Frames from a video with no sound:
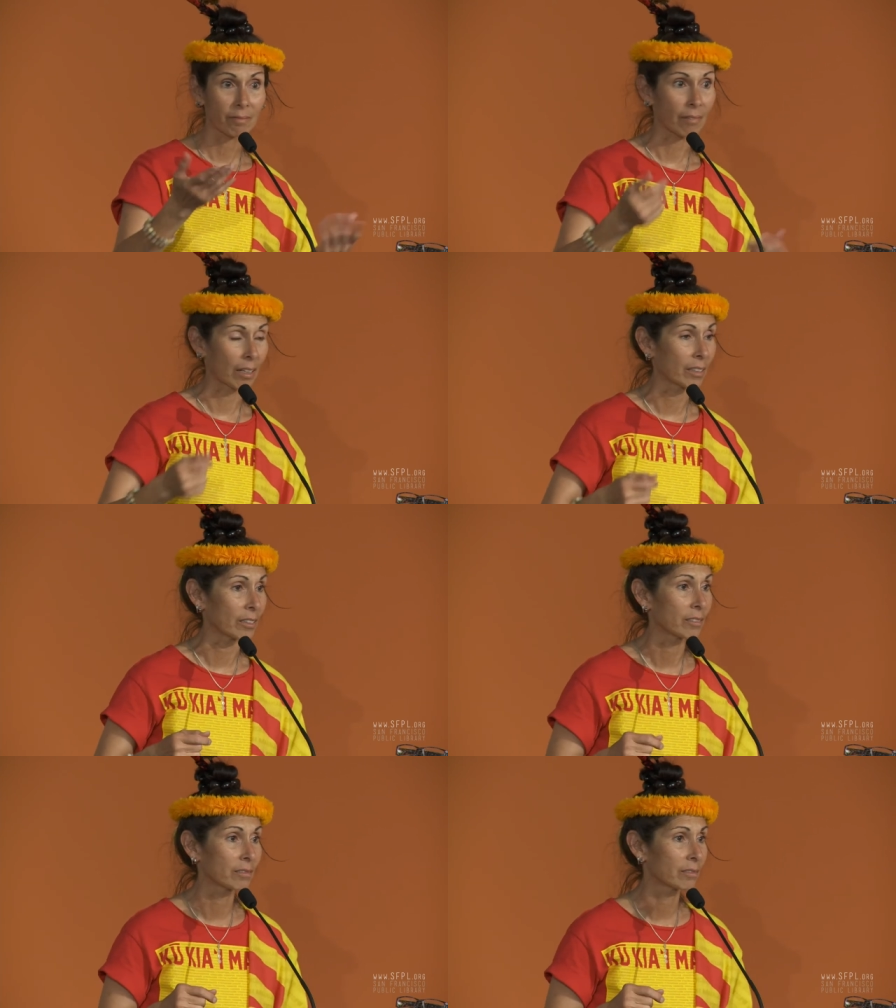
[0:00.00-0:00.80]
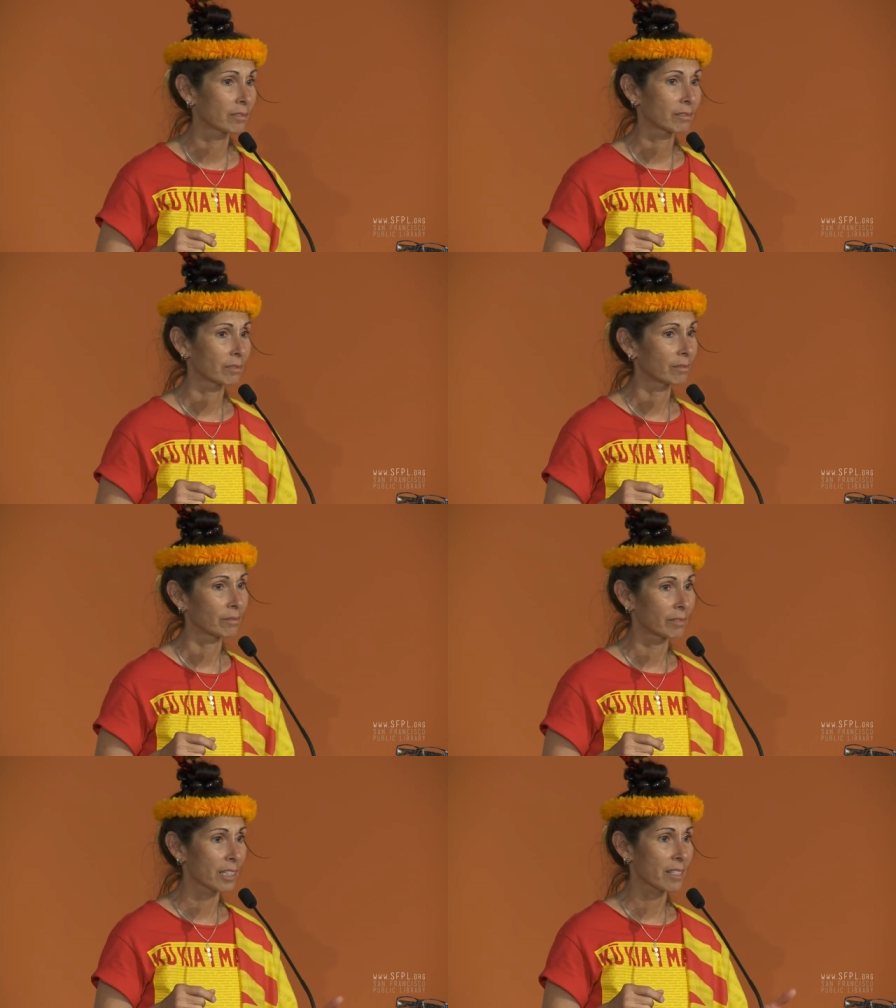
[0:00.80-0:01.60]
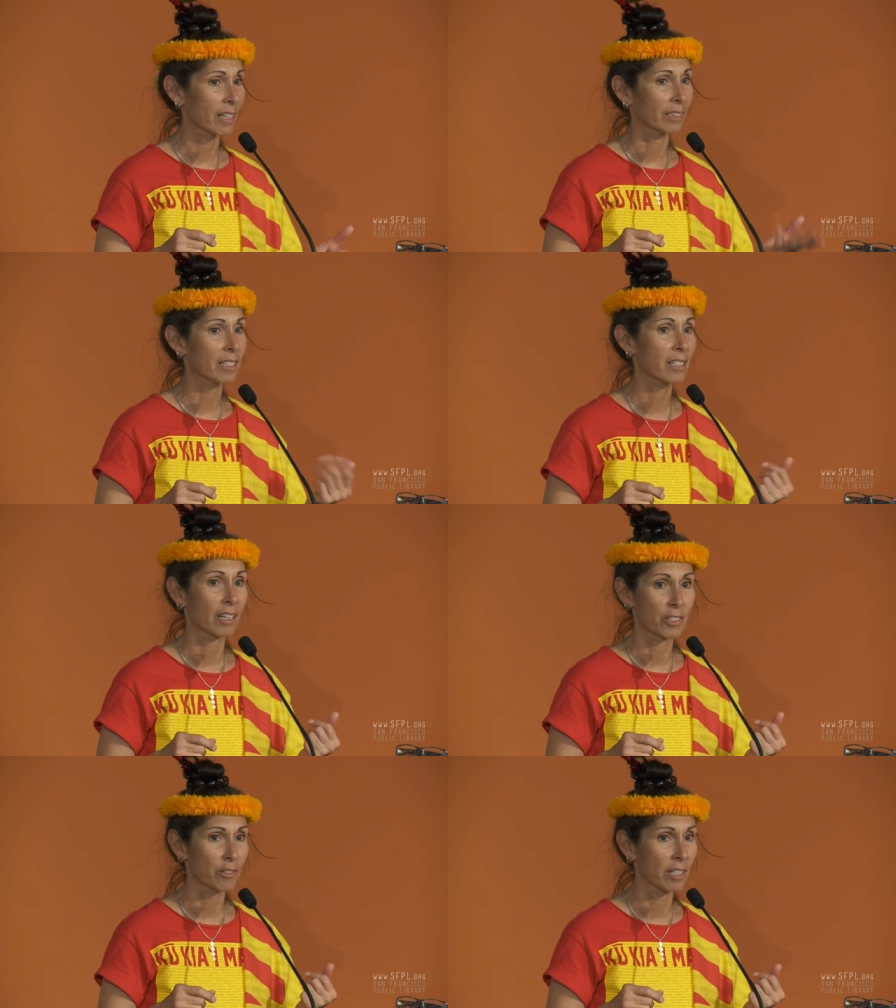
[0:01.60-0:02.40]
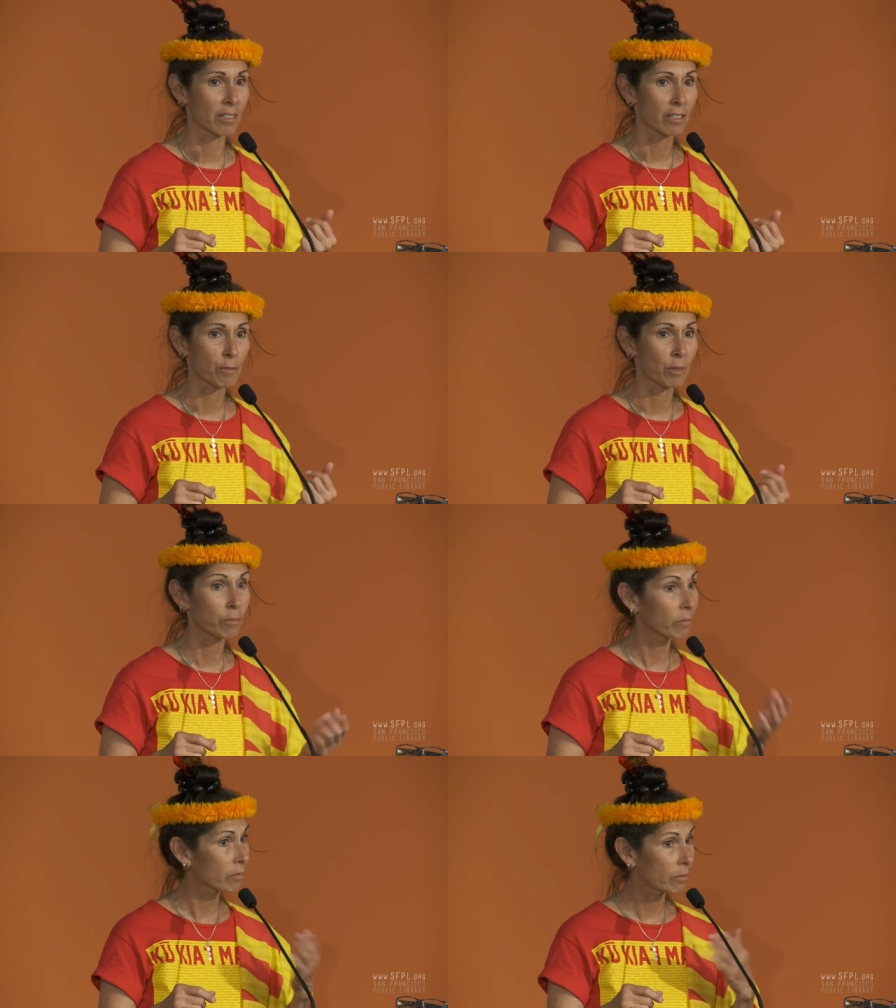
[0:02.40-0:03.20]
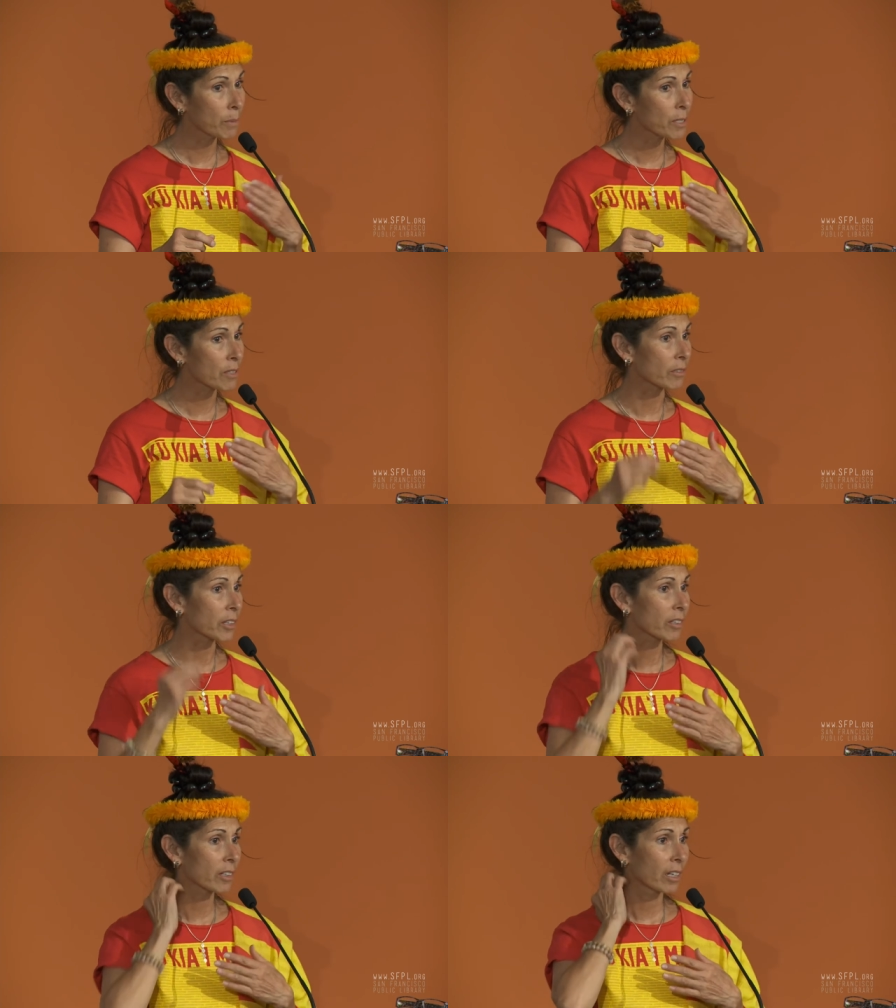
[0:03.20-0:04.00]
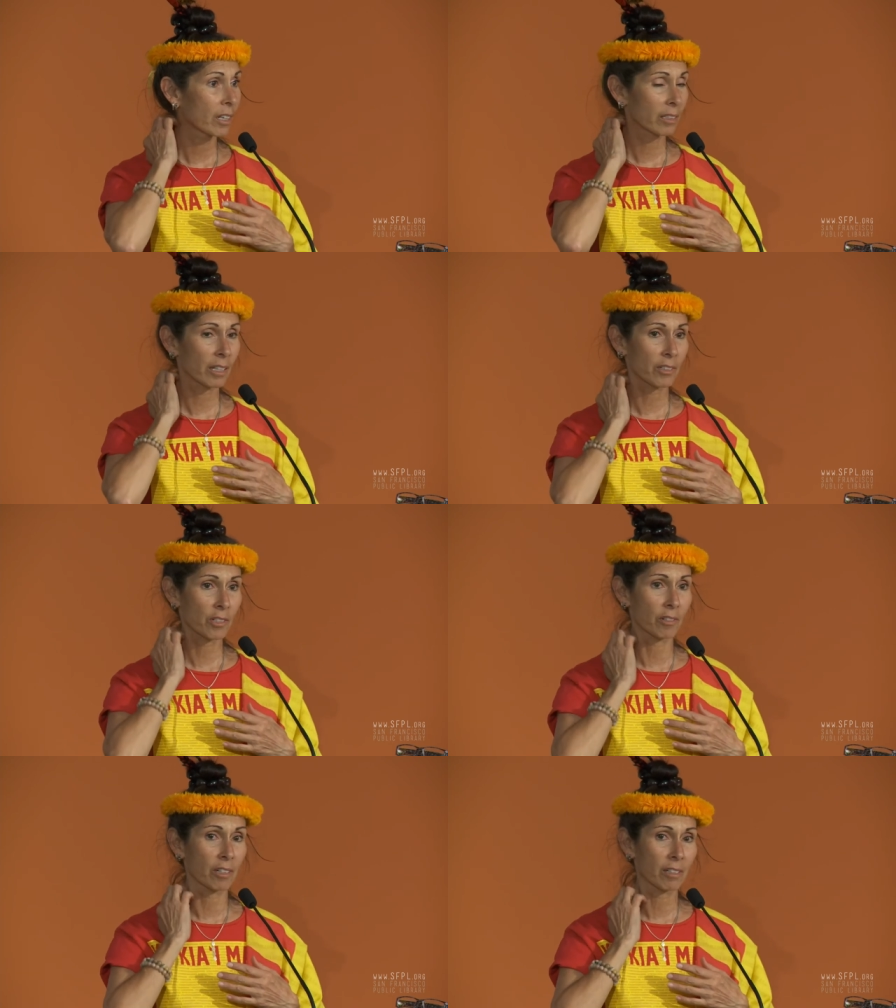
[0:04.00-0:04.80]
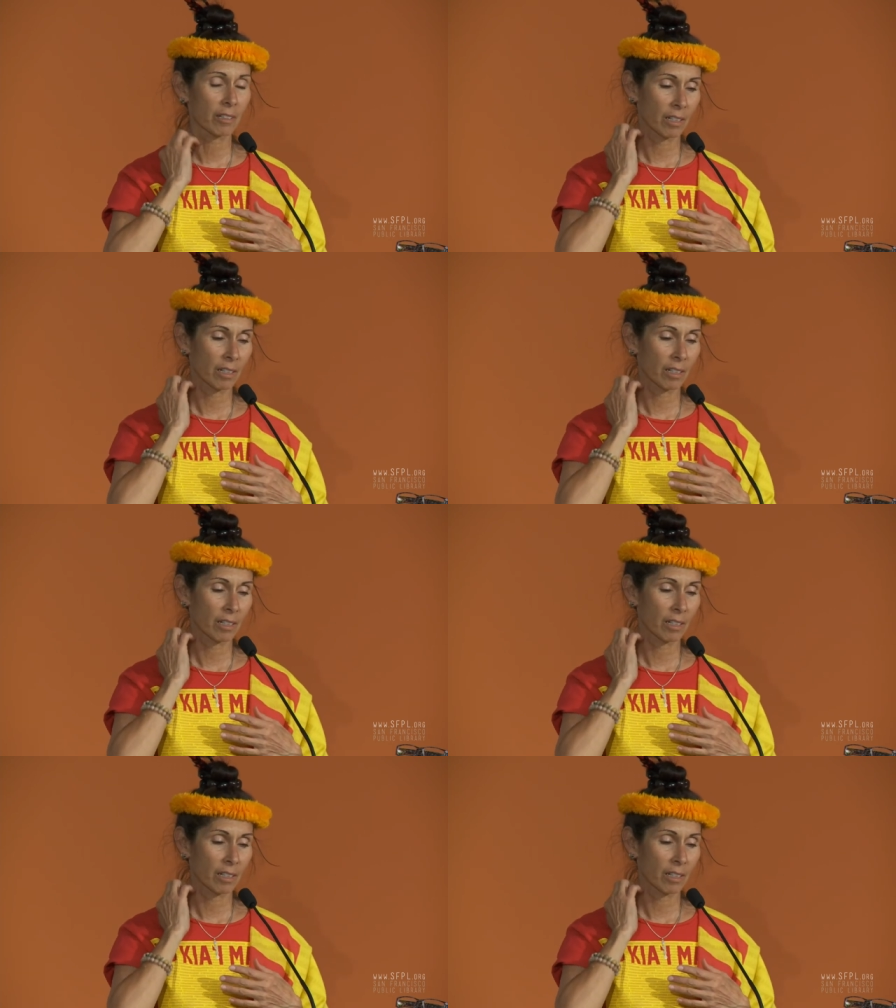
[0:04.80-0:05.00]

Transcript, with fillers: I don't know, they say at least 100 years, but maybe sooner, not sure.